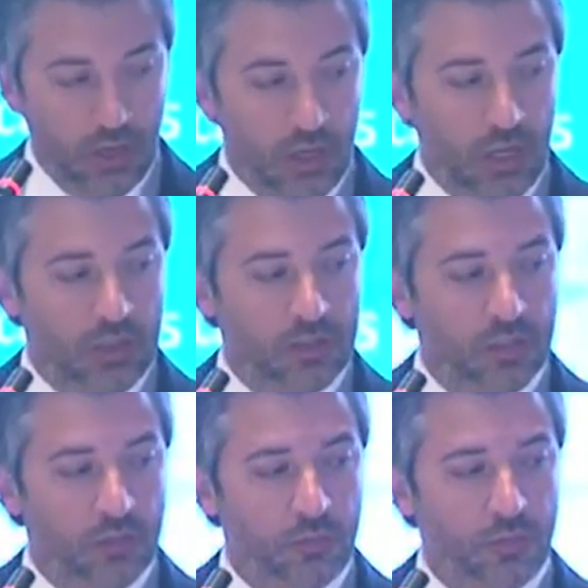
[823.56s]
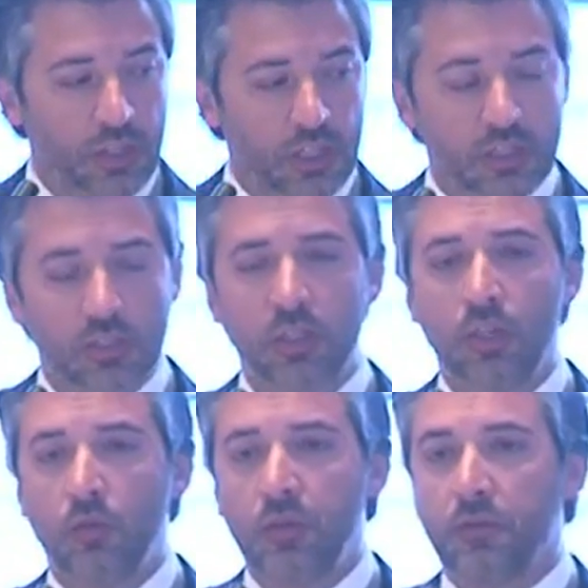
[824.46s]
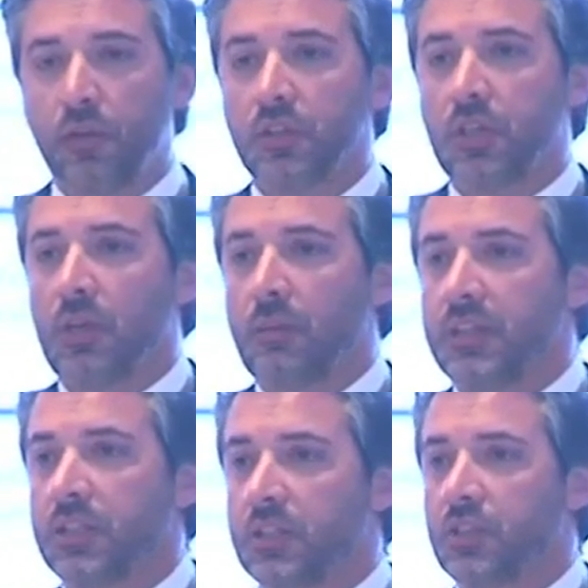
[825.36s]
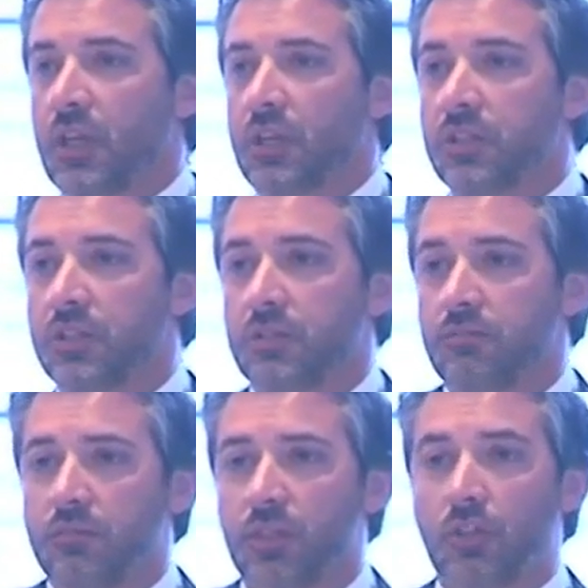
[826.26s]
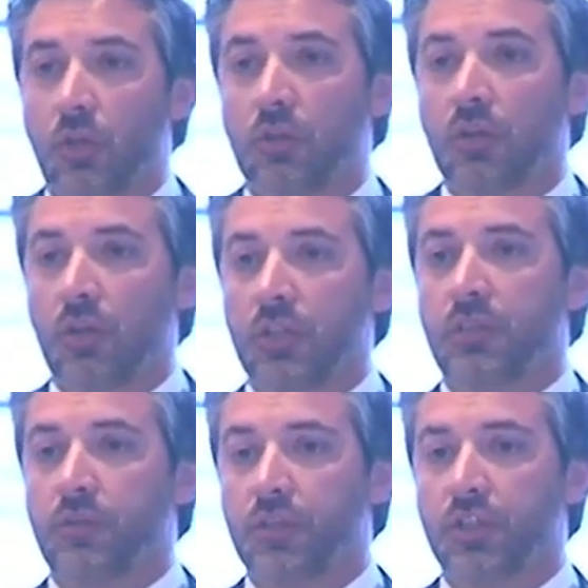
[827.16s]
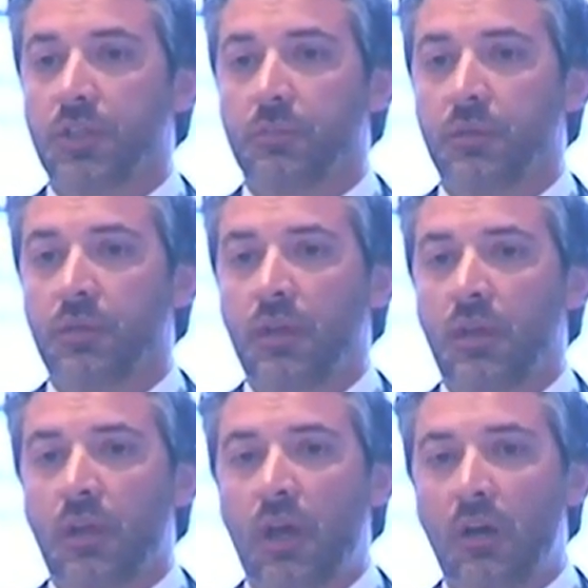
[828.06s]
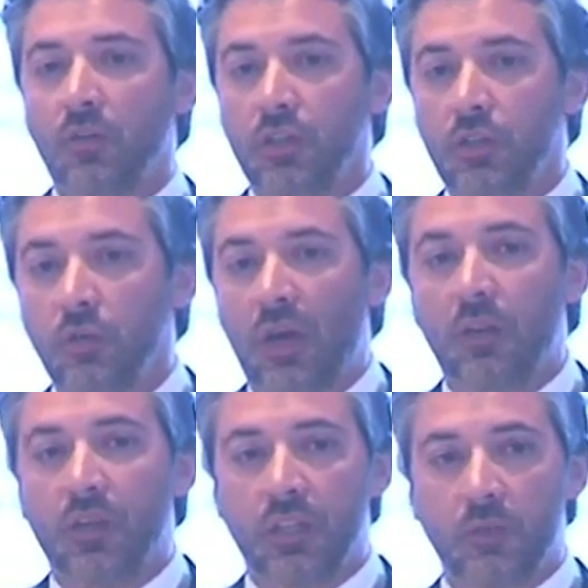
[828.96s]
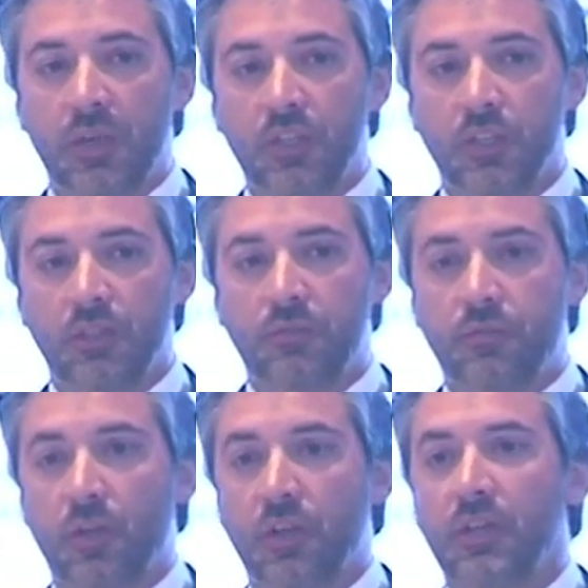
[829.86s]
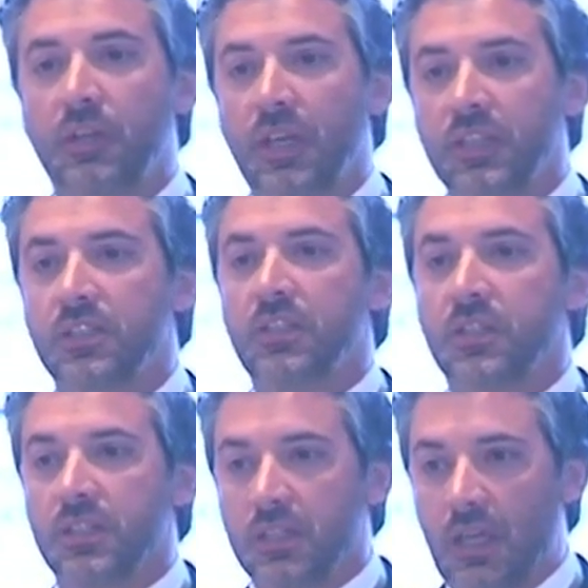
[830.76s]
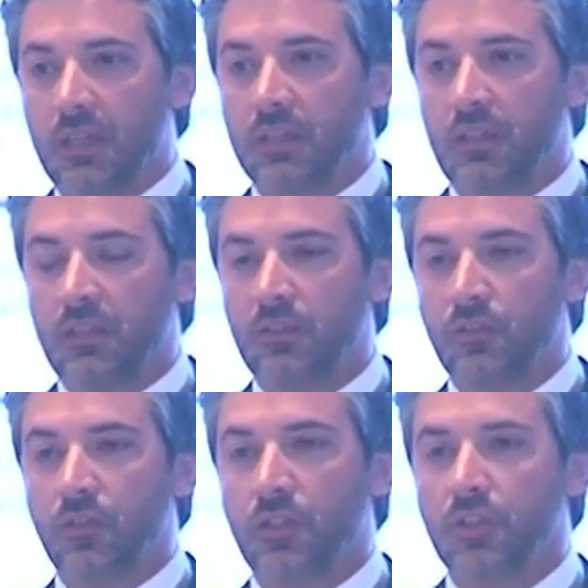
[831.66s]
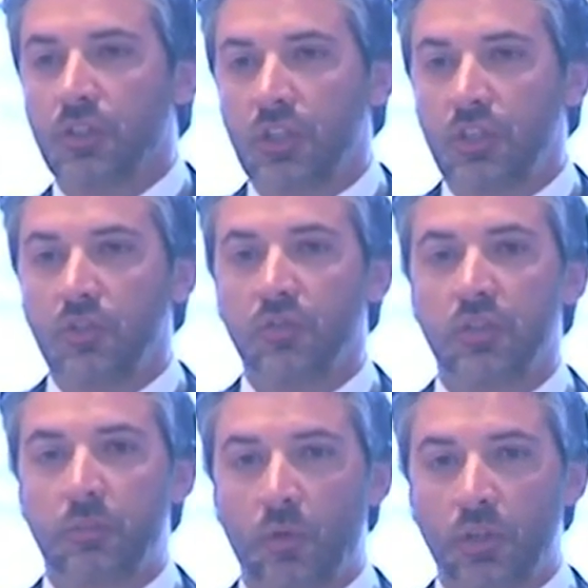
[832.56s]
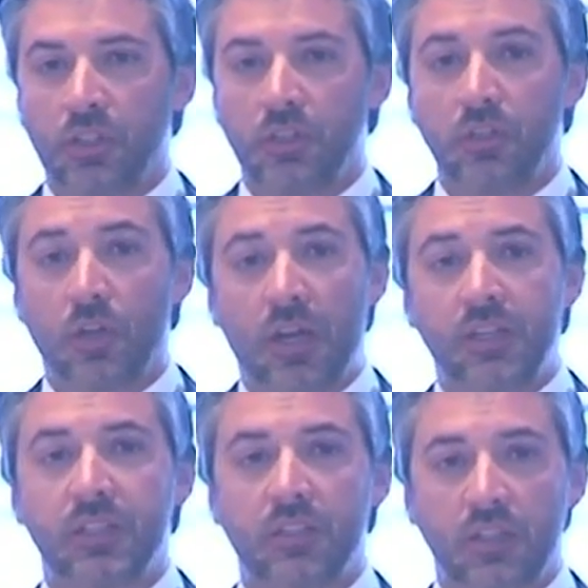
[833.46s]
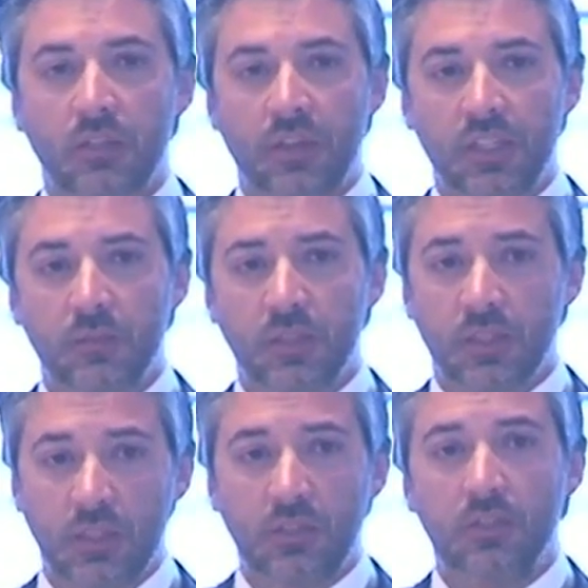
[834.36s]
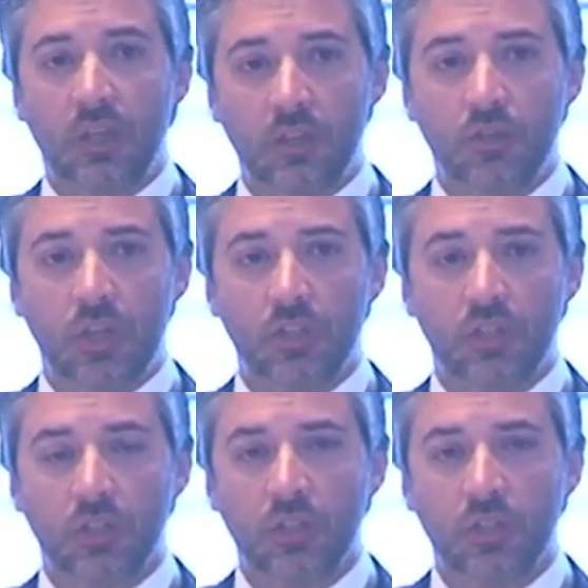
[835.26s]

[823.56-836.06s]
And for this, we focus on a message that is the total cost of ownership. How can you allocate budget for next year's cycle to continue supporting your ICT investments in education?